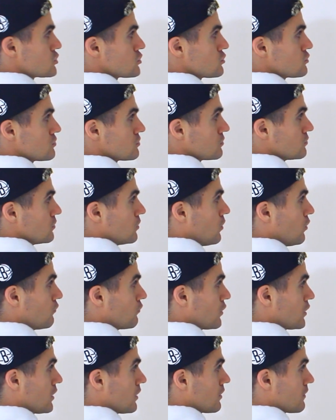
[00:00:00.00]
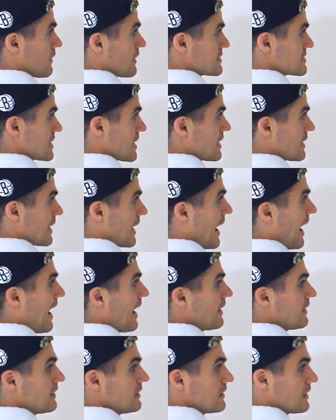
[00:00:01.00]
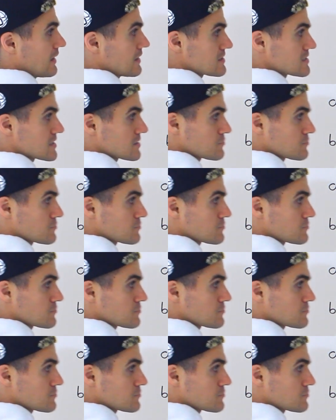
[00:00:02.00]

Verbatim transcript: 2 over here that's getting added and